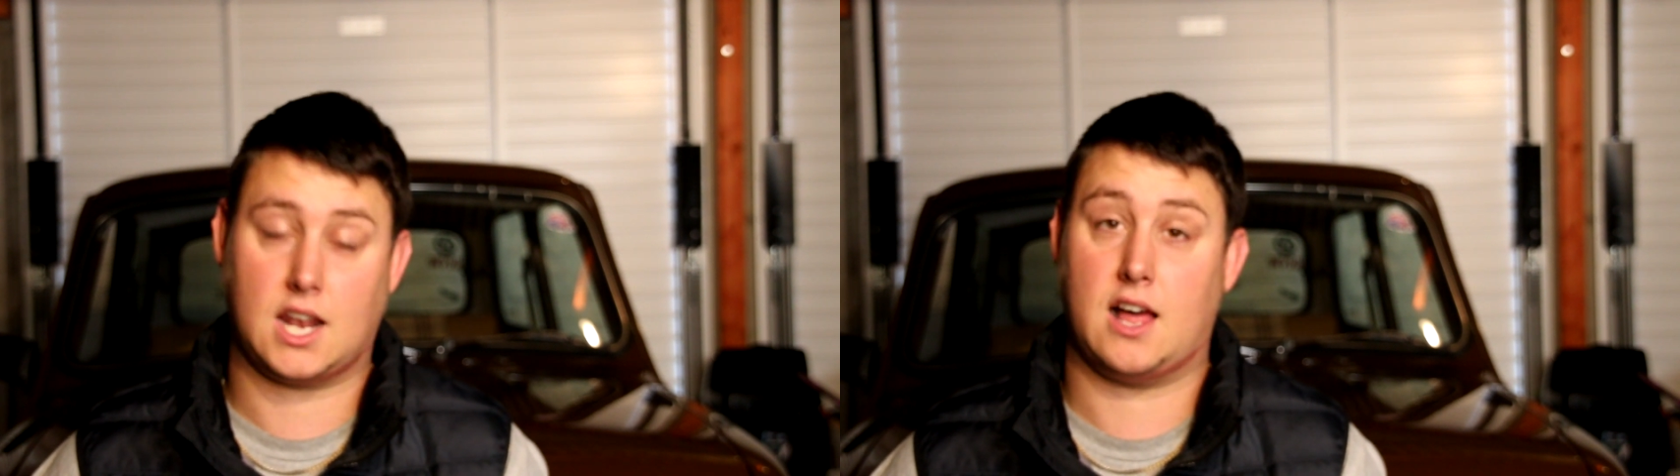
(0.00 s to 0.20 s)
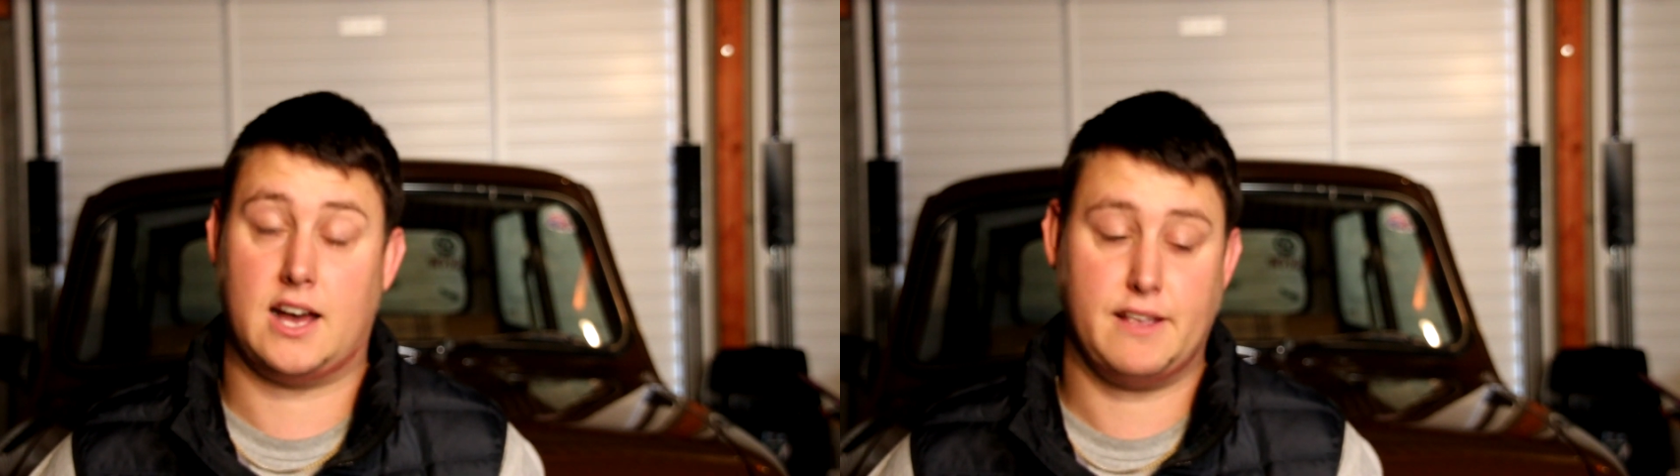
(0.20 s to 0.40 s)

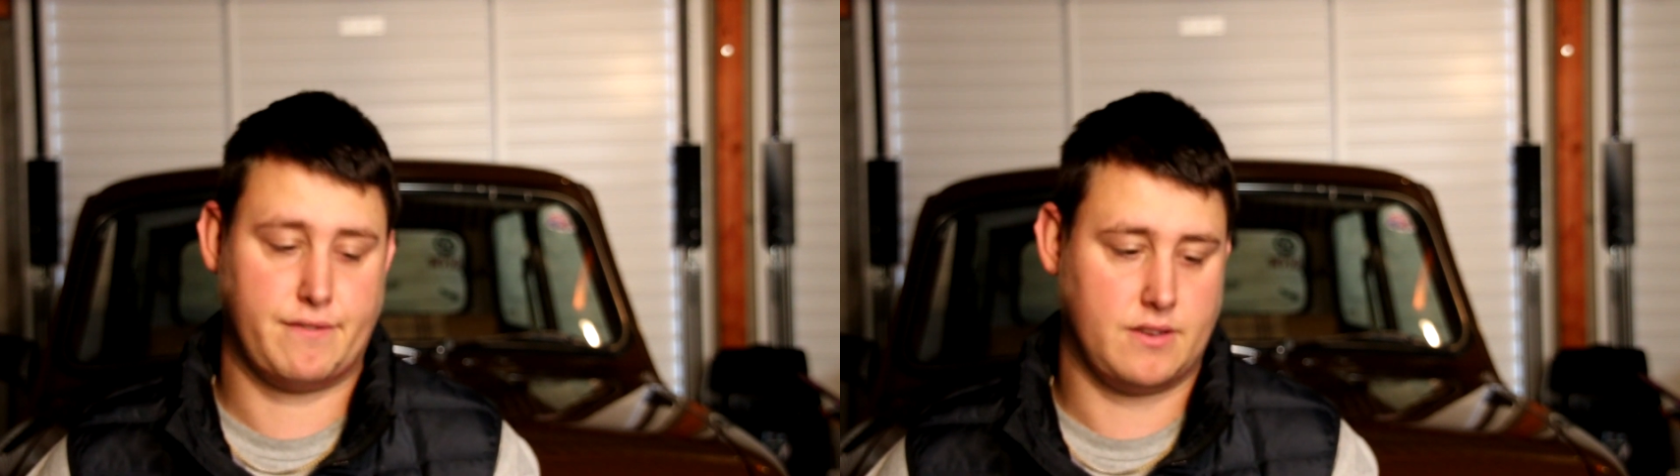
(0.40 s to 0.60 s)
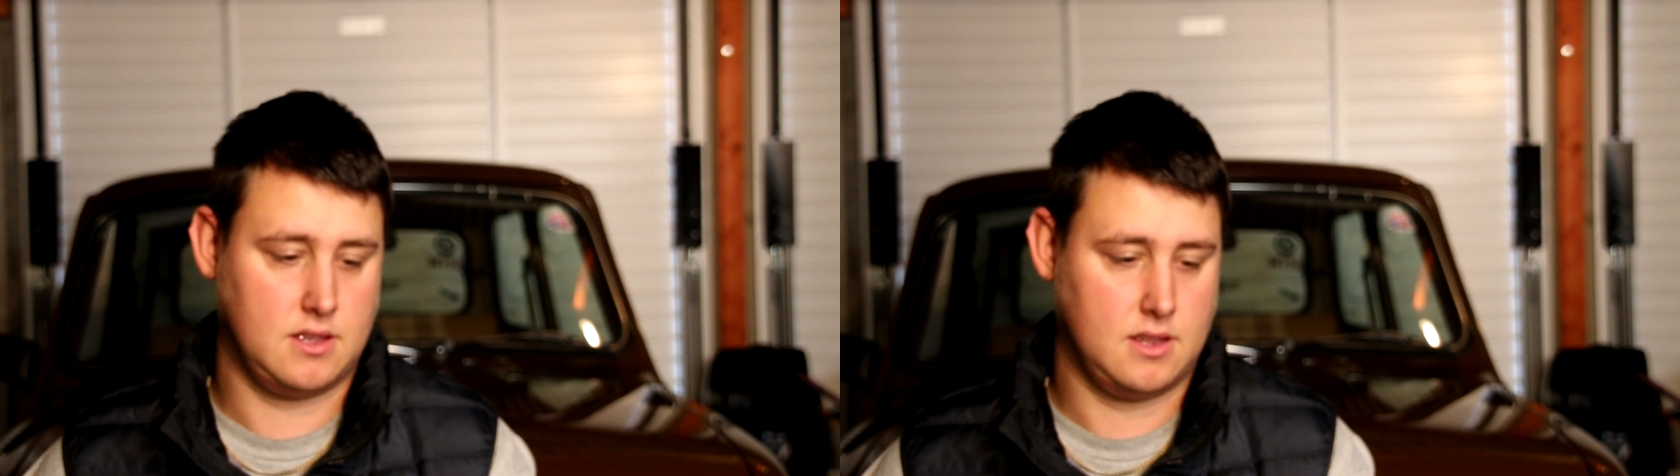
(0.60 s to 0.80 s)

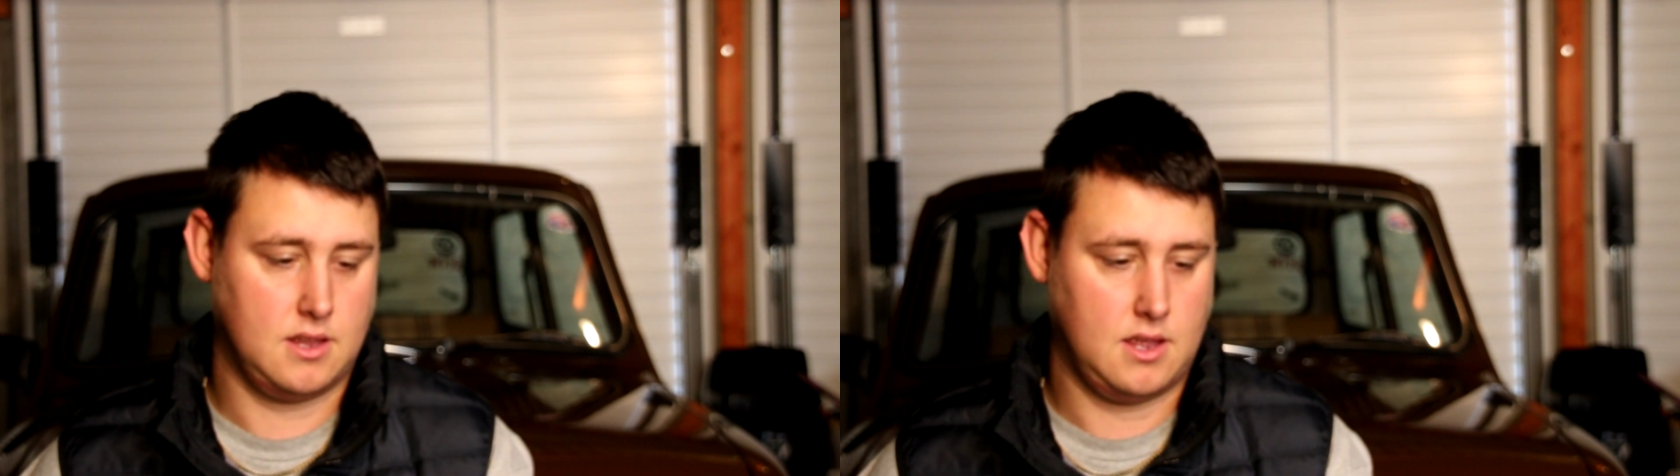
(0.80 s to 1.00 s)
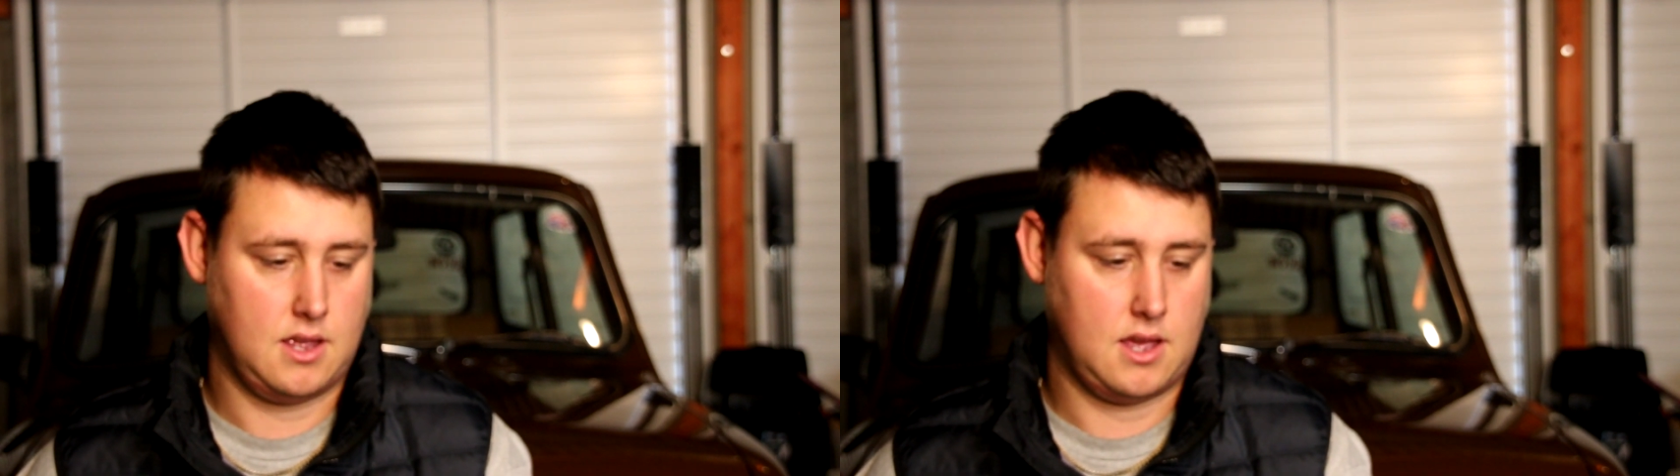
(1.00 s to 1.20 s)
live
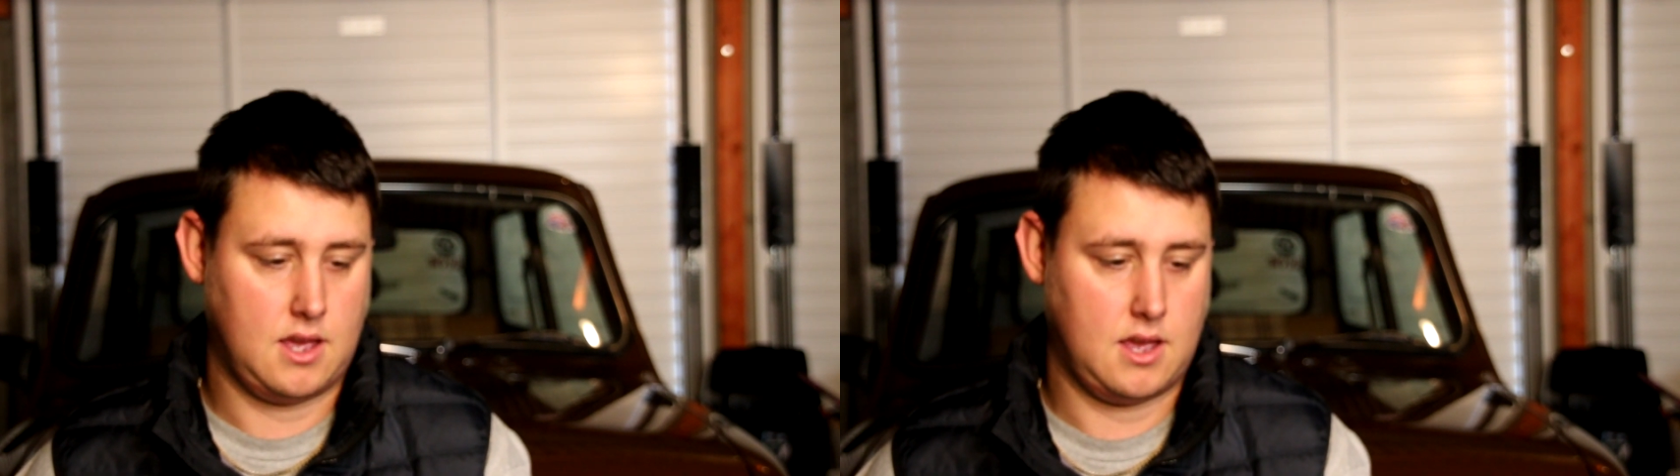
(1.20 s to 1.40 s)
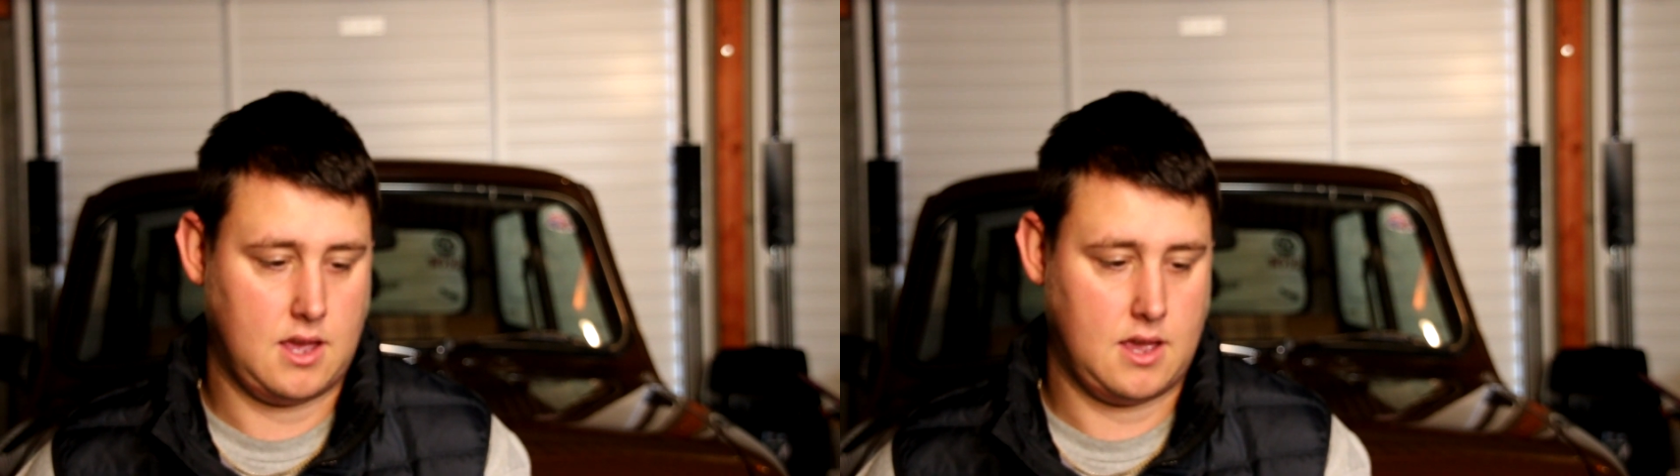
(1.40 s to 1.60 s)

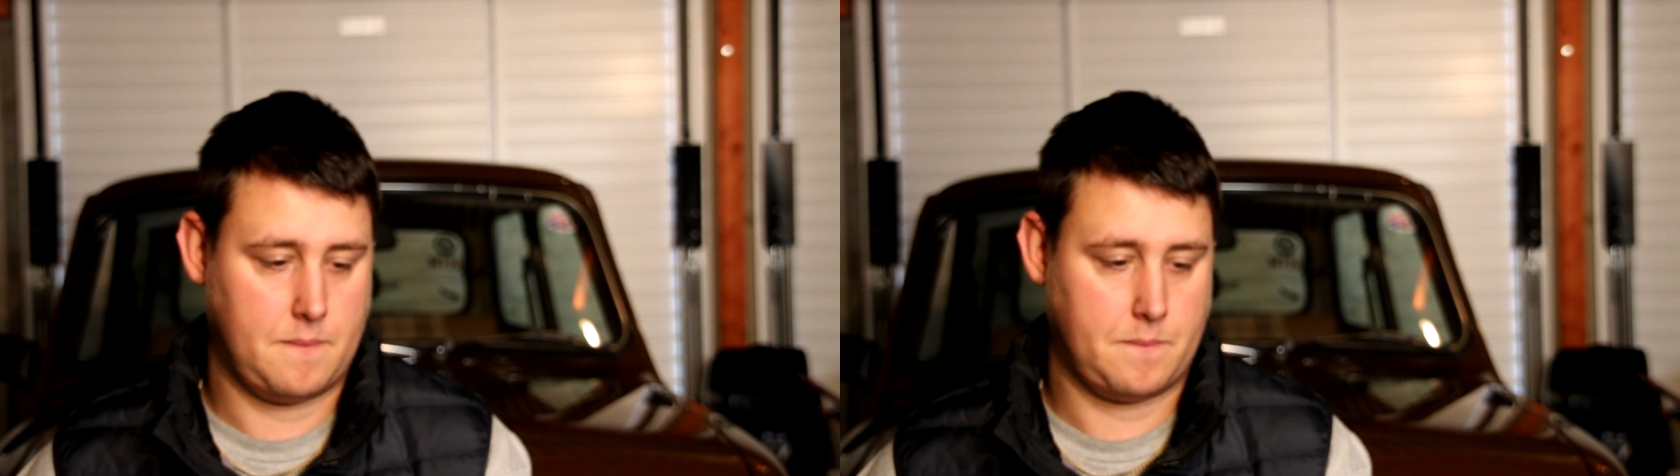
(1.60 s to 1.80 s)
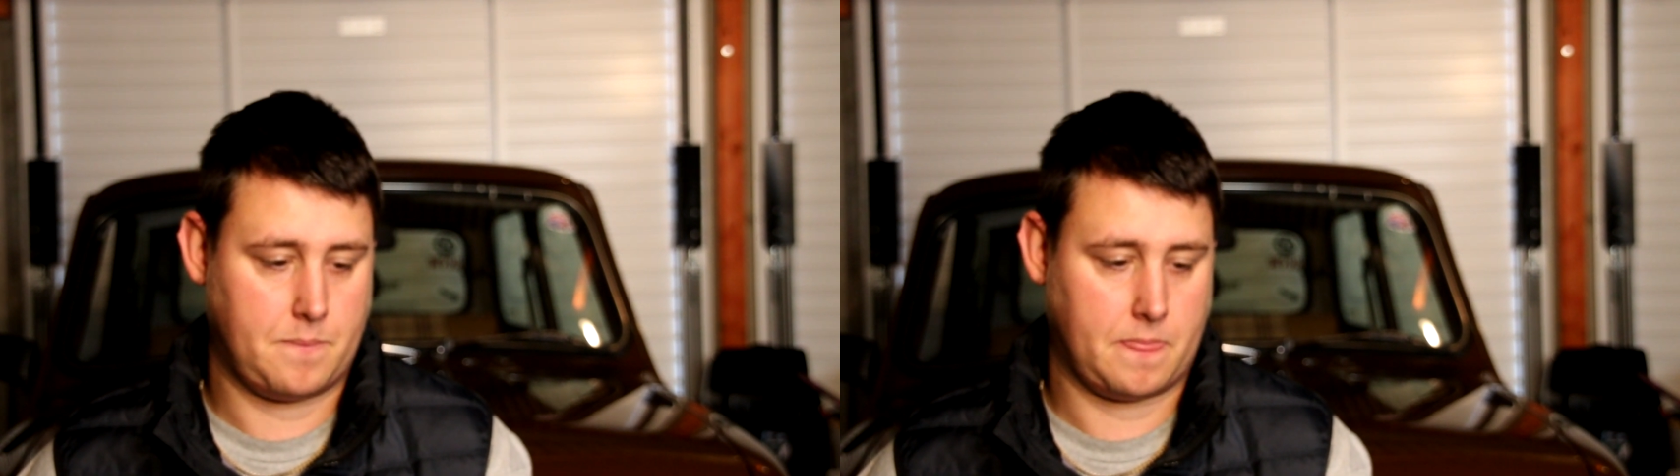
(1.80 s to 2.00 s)

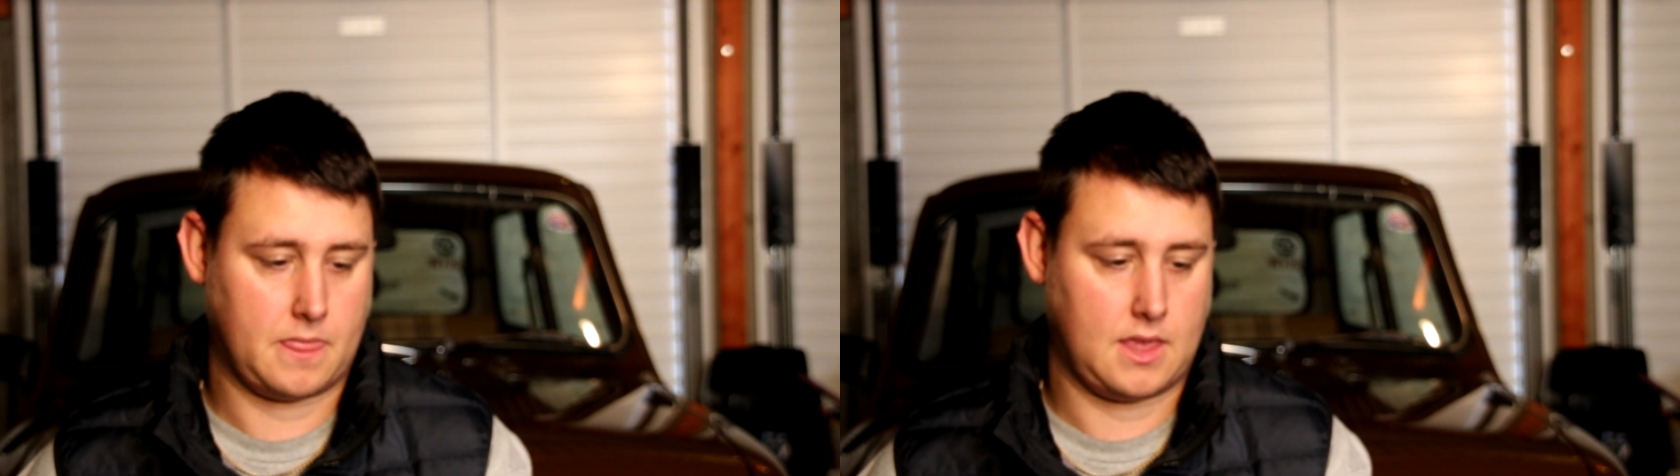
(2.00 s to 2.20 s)
in